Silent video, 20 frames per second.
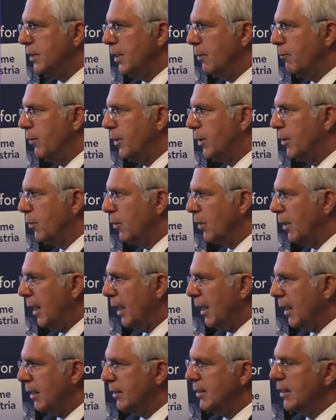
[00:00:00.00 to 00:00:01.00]

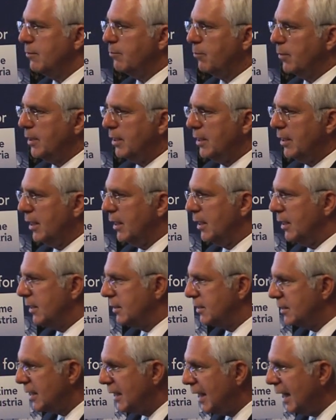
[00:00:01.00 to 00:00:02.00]
that we
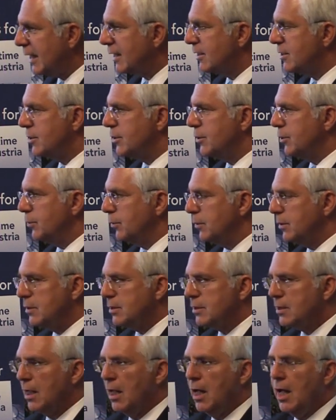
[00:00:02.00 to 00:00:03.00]
select
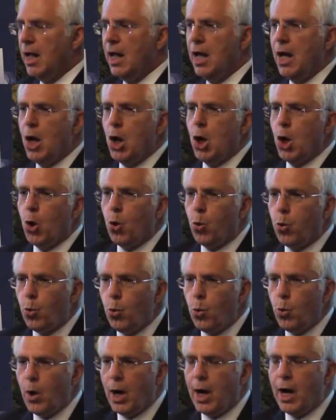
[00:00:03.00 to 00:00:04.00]
students
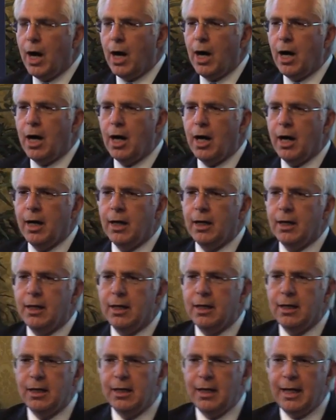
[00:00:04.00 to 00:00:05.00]
who are
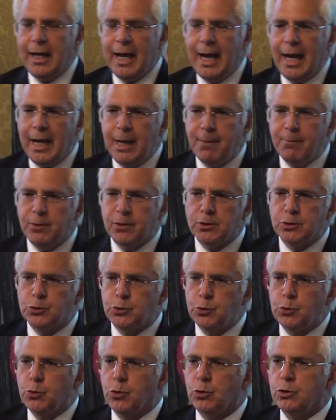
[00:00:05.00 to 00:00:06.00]
able
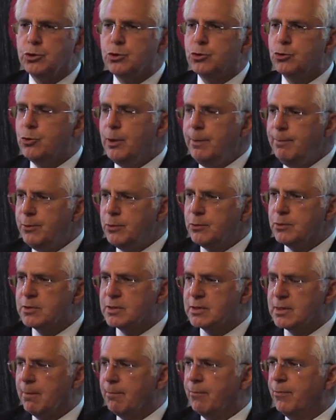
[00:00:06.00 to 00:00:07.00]
to contribute
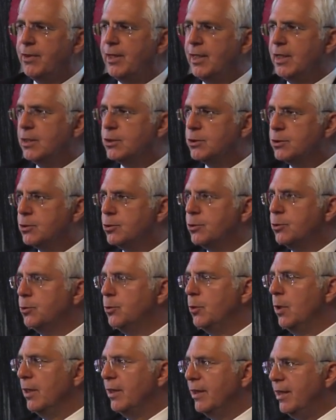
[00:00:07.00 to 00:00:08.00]
something
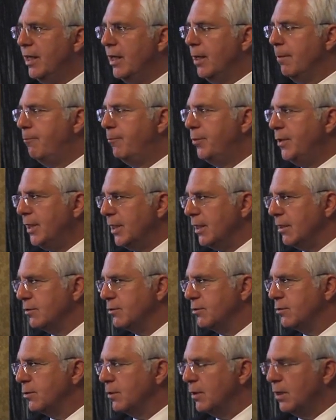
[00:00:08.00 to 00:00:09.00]
to their
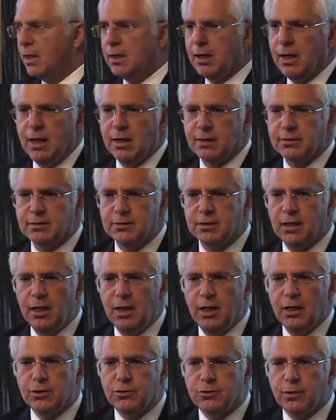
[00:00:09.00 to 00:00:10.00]
peers, to the class.
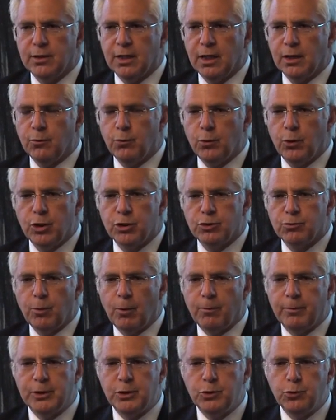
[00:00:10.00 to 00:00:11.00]
So in other words,
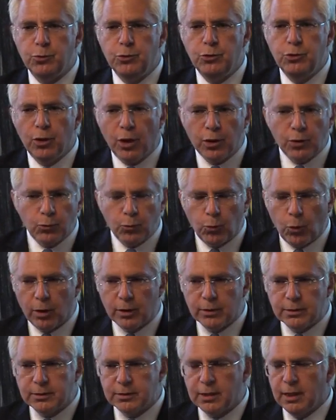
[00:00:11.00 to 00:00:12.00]
what we do not
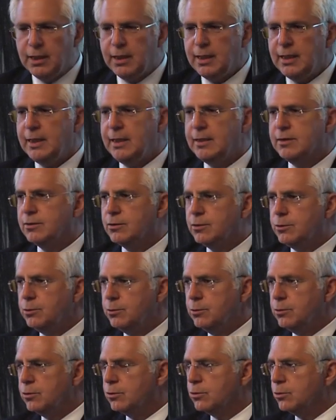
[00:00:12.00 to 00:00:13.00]
want is
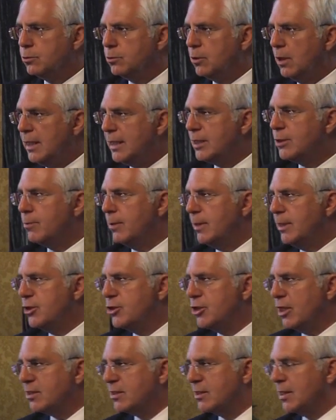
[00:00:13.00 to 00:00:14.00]
students who literally
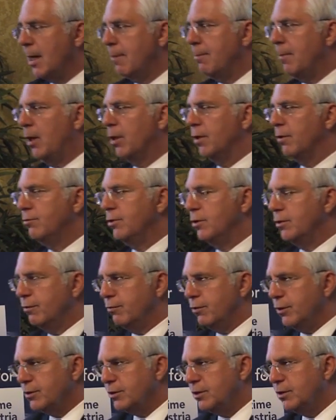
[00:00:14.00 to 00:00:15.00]
just come out of
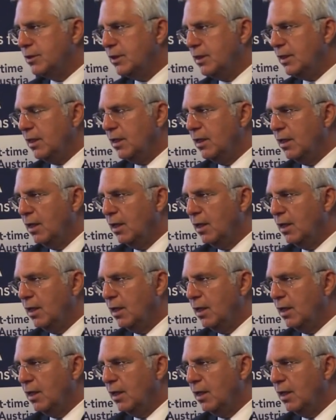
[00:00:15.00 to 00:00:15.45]
university